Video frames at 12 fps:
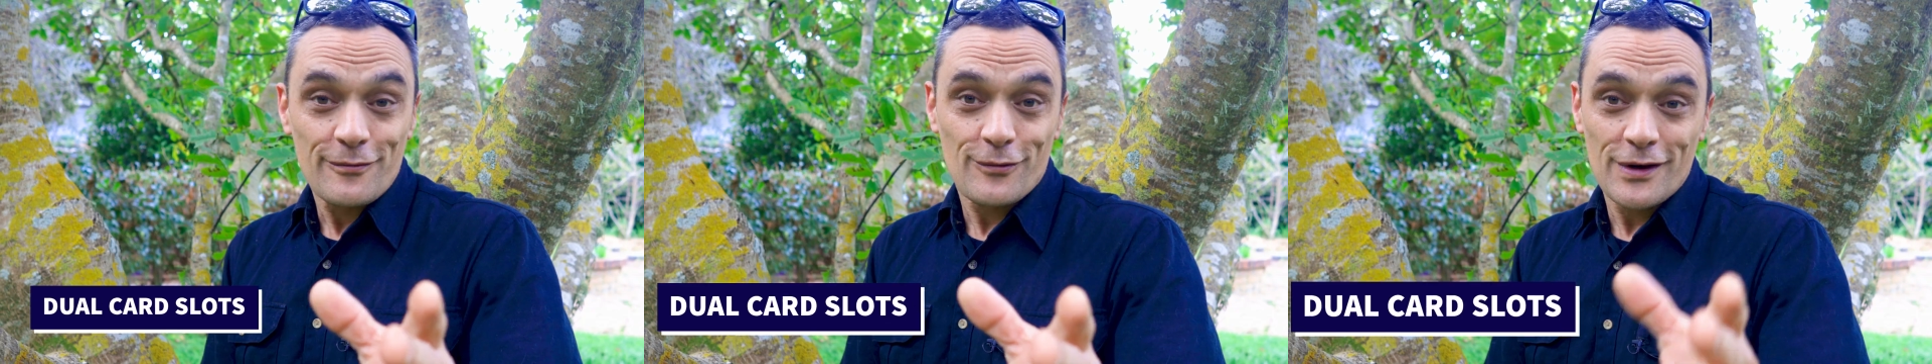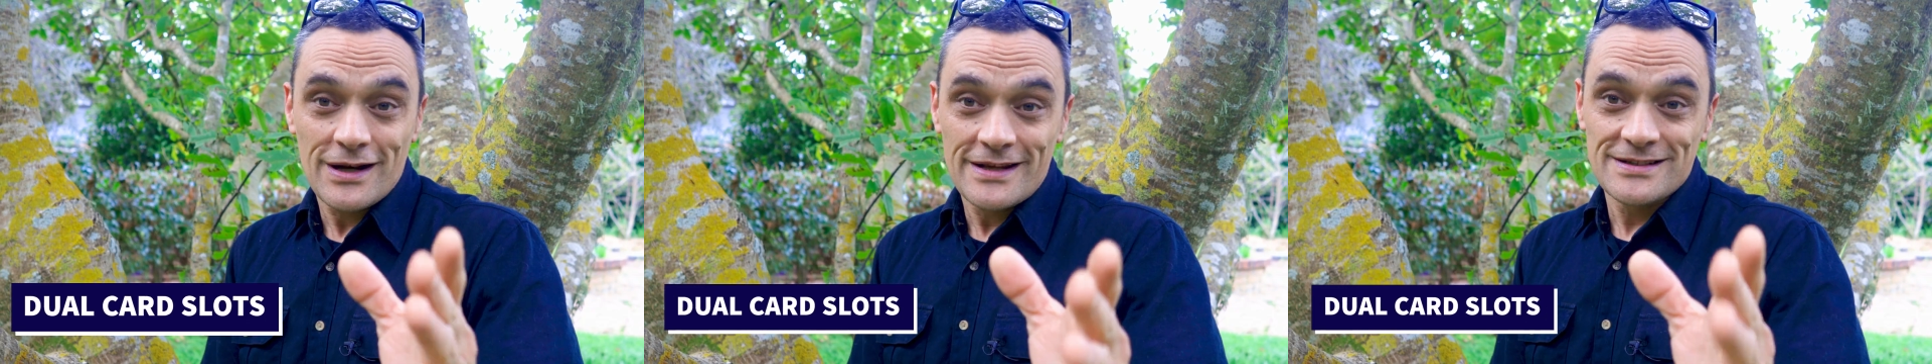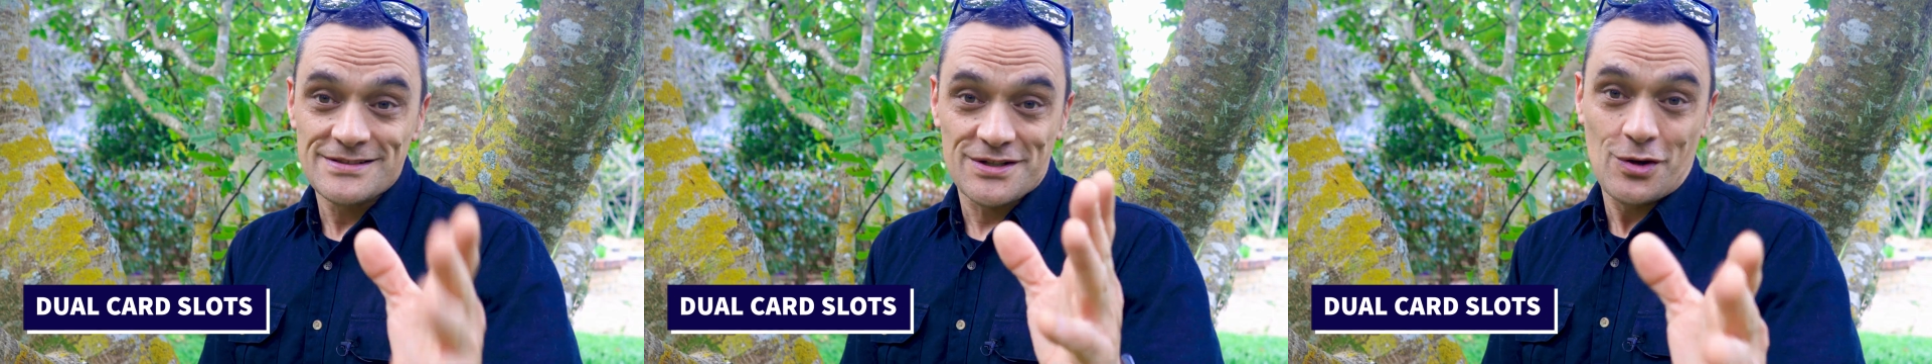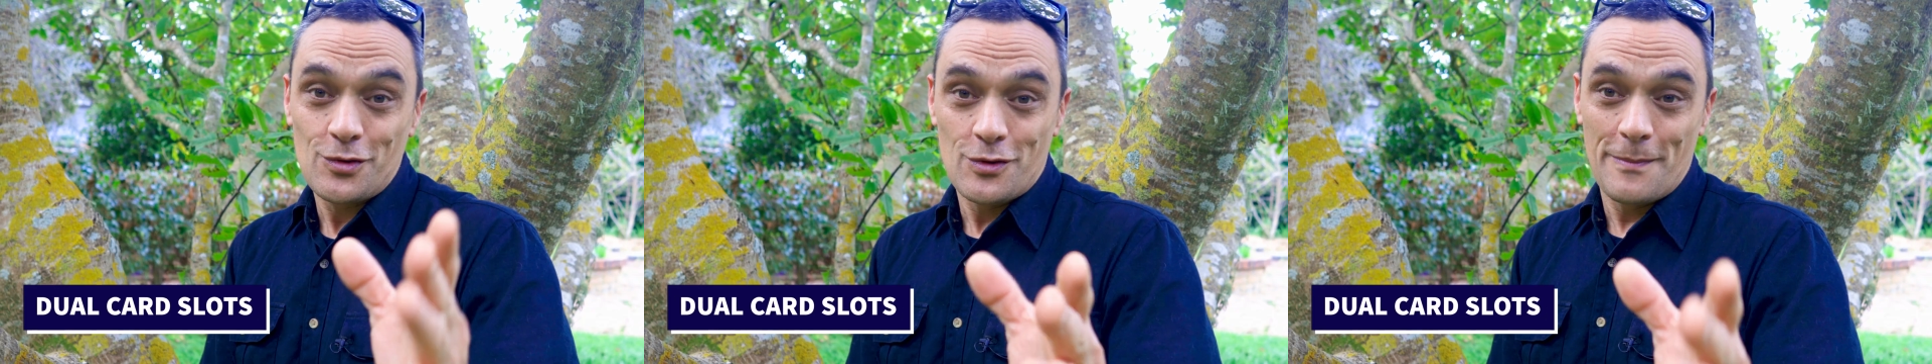that really is
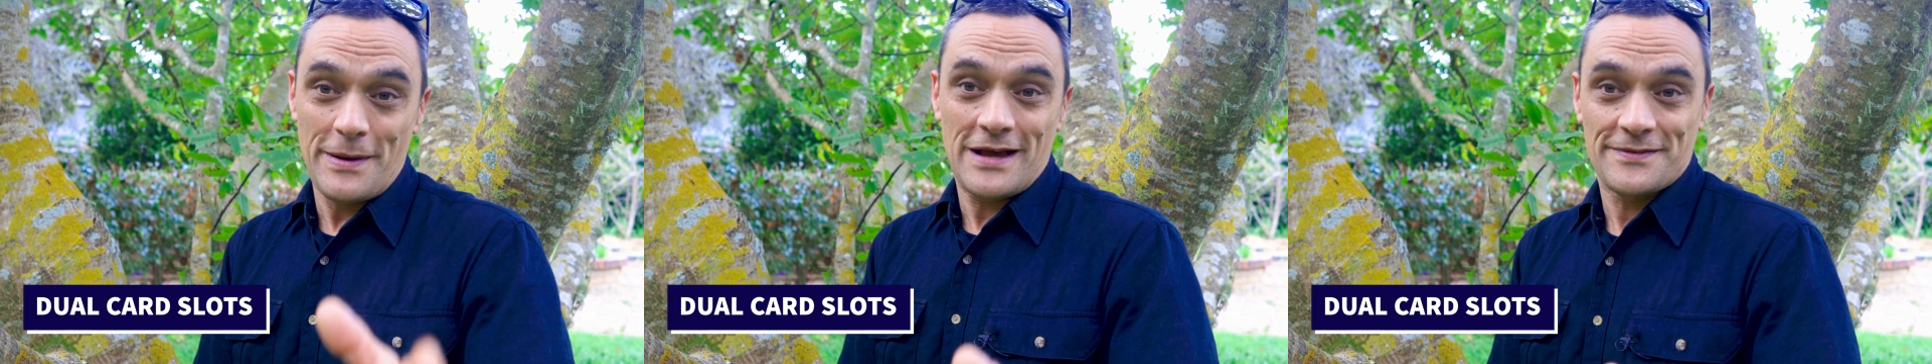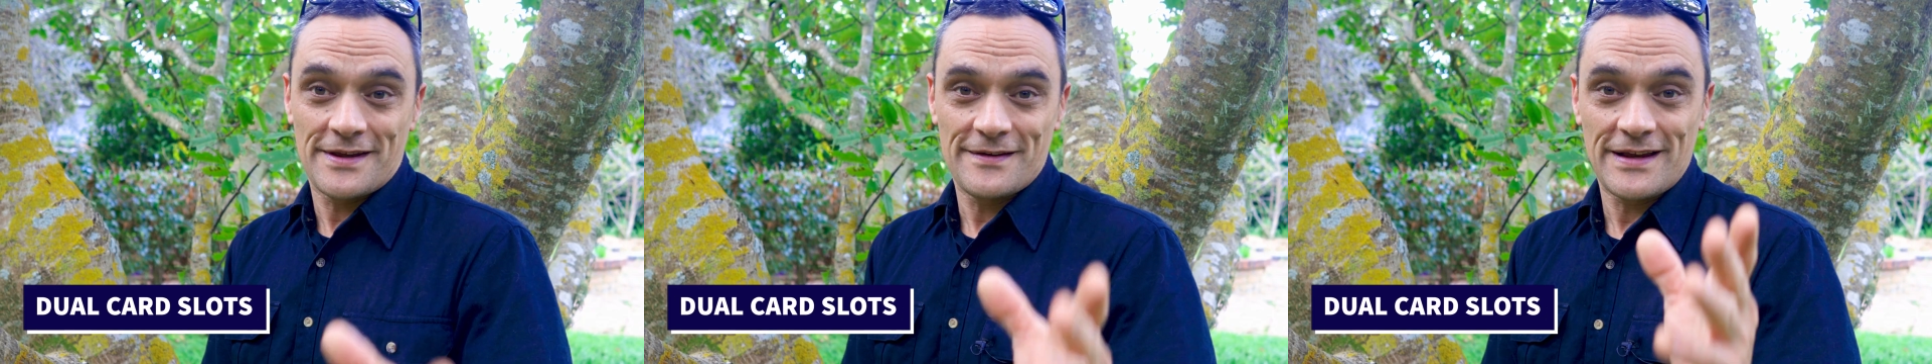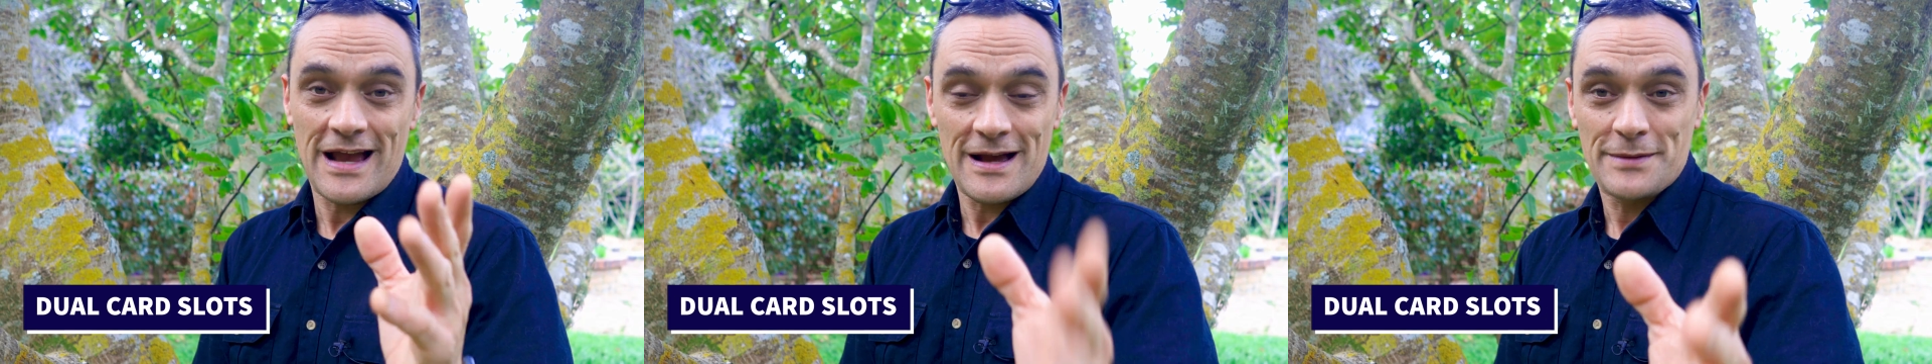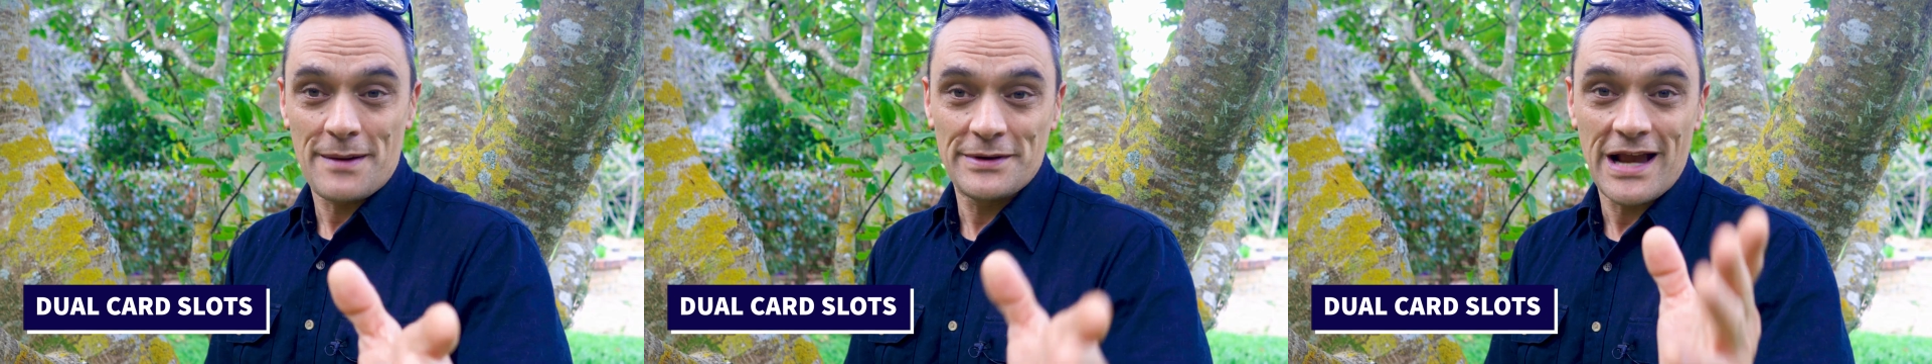cool about the
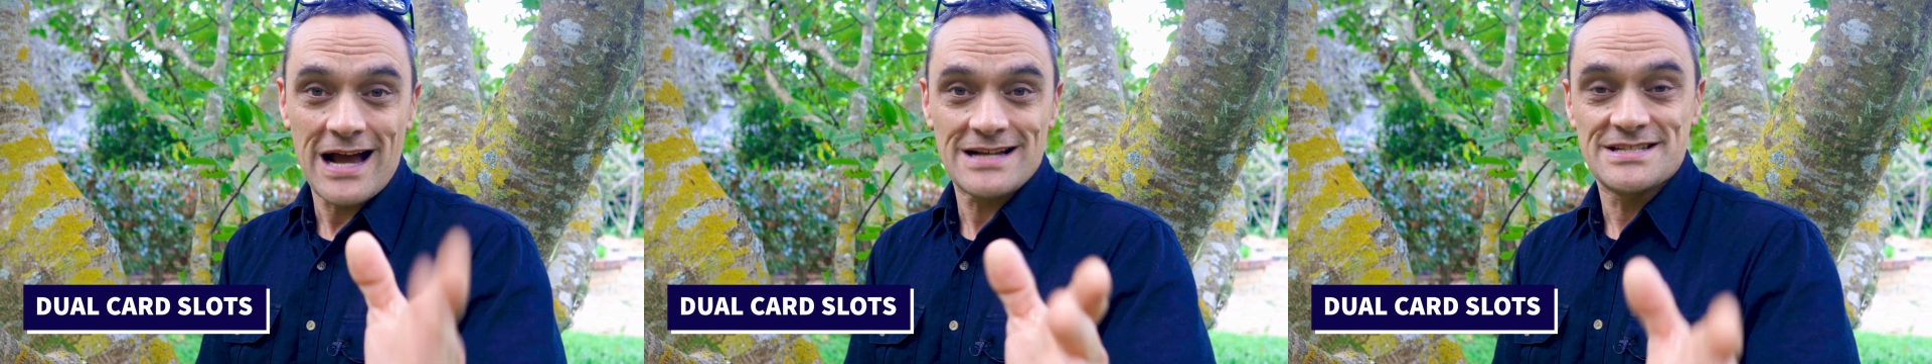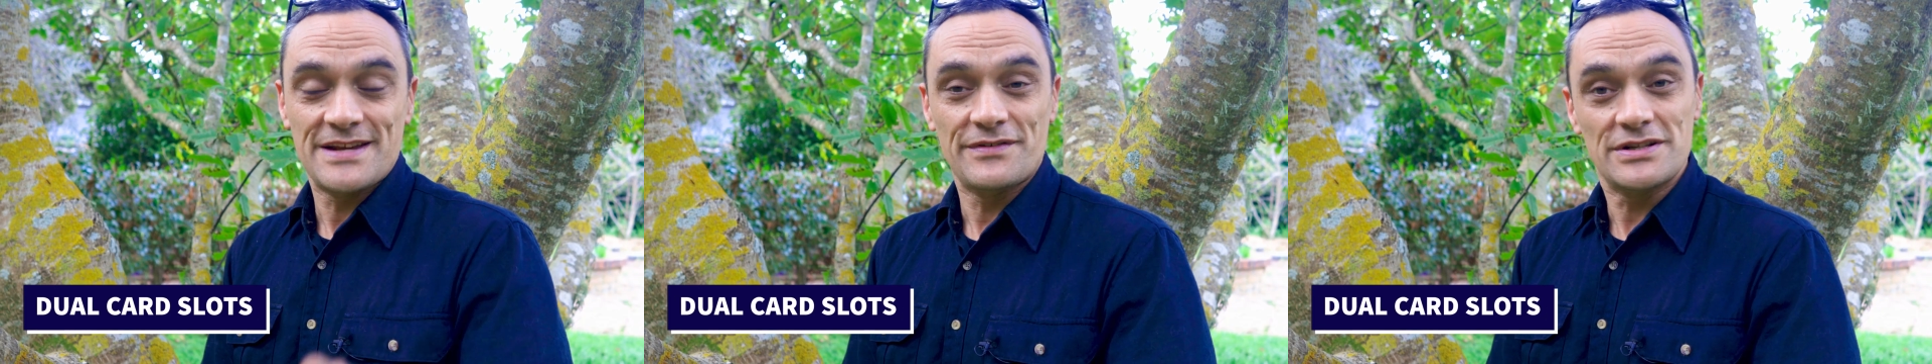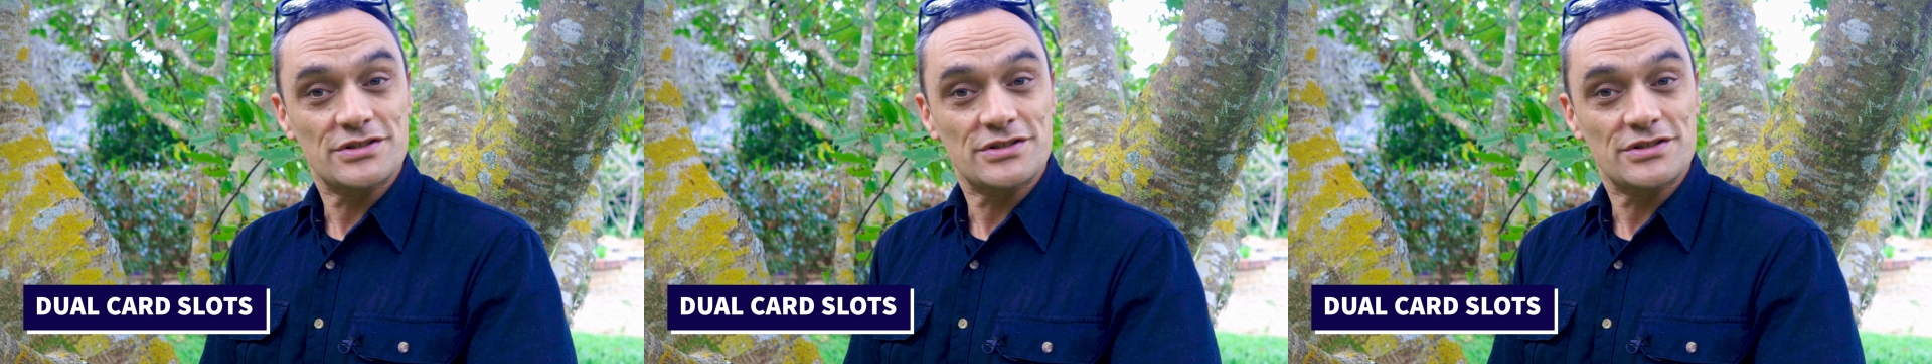upcoming R7,